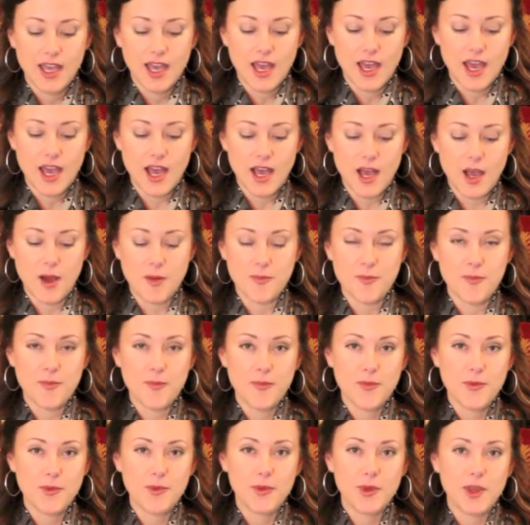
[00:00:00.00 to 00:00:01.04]
And
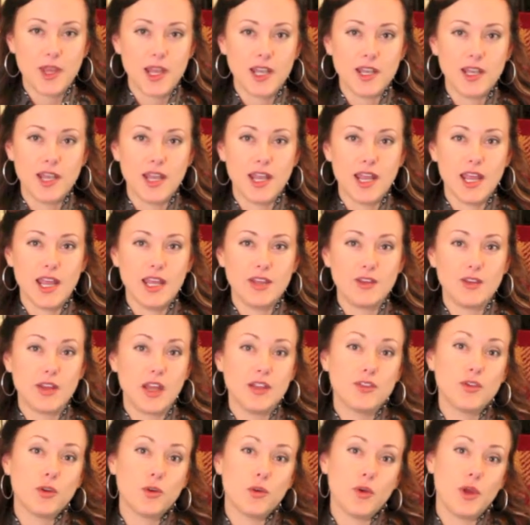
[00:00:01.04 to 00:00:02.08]

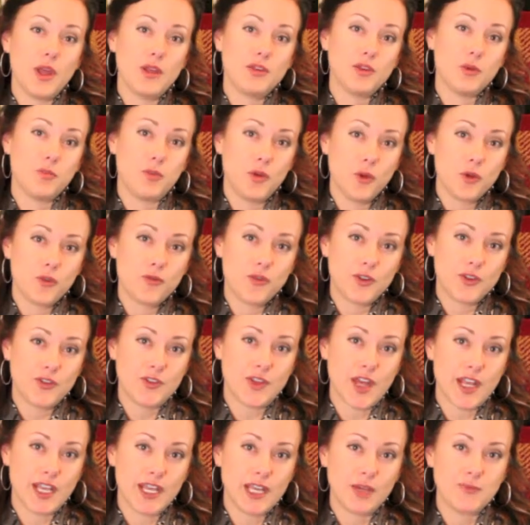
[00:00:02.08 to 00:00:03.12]
it's a beautiful
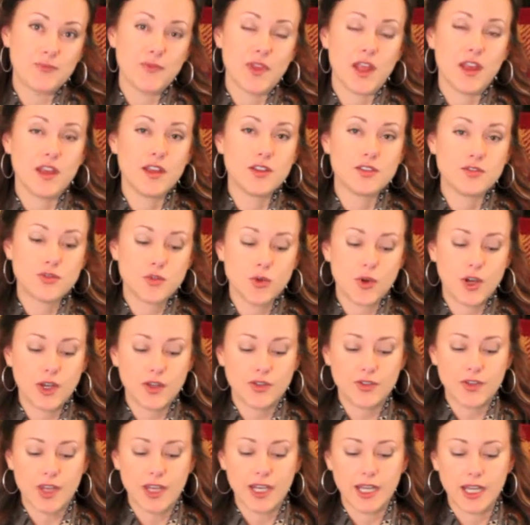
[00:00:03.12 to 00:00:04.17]
setting, a historic
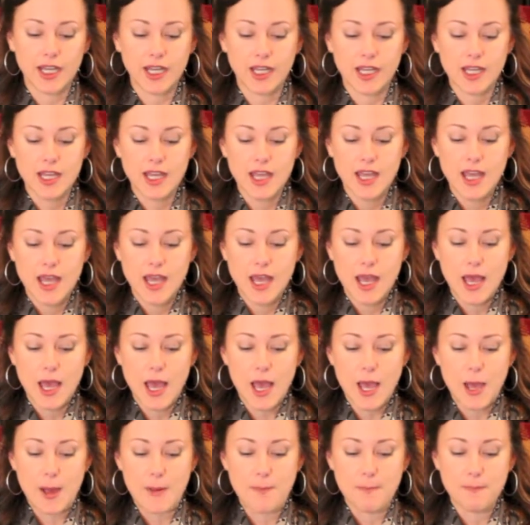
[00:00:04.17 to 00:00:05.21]
setting,
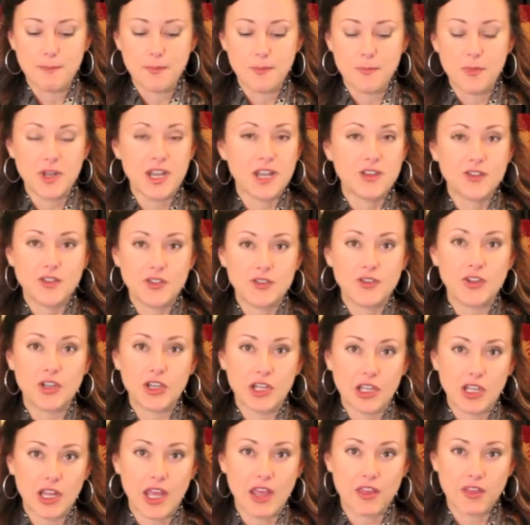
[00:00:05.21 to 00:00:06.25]
but it's
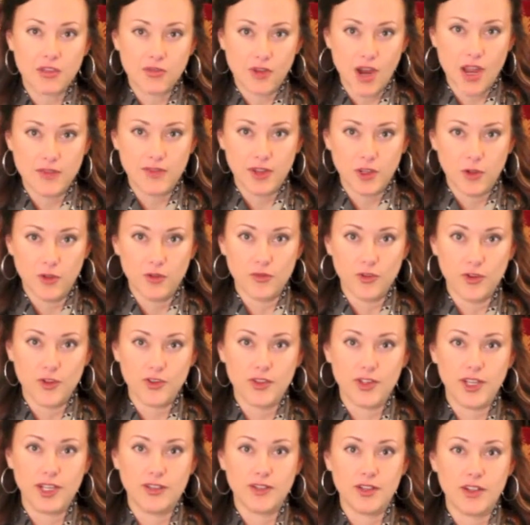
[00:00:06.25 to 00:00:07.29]
still a thriving
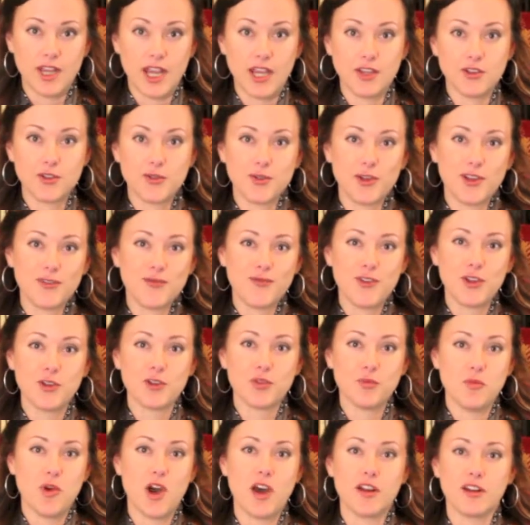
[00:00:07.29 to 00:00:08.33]
university today, so it feels
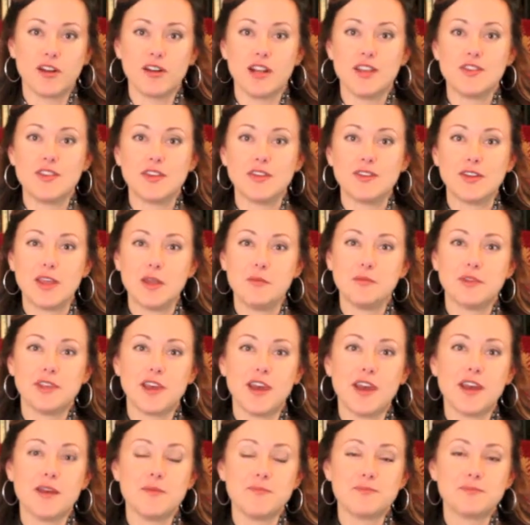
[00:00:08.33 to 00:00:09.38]
modern at the same
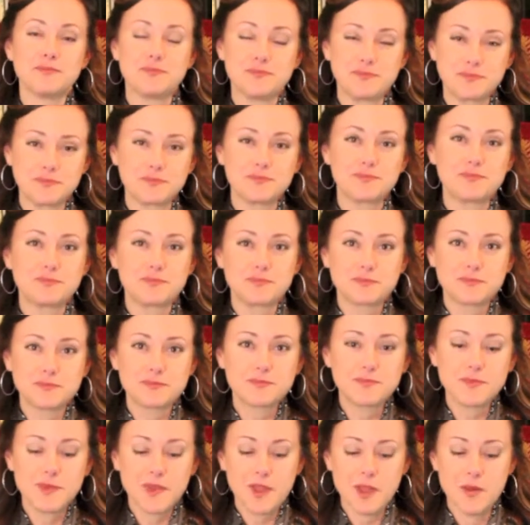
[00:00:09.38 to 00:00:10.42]
time.
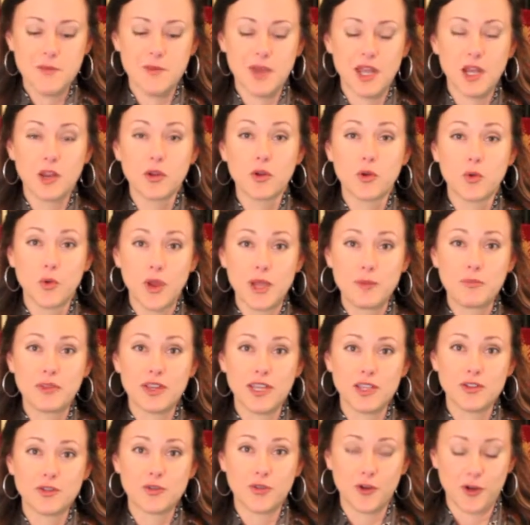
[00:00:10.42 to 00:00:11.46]
But a great
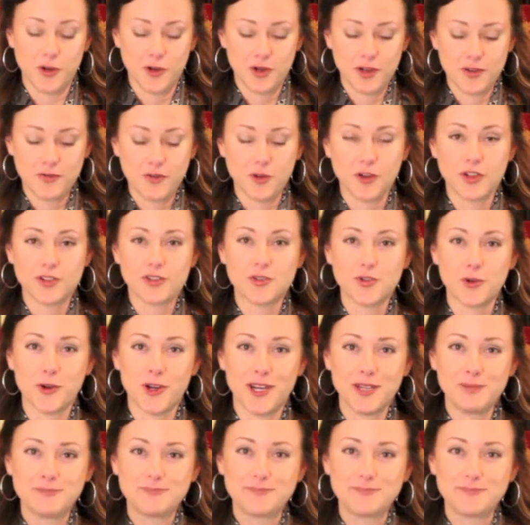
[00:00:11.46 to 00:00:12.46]
place for a story.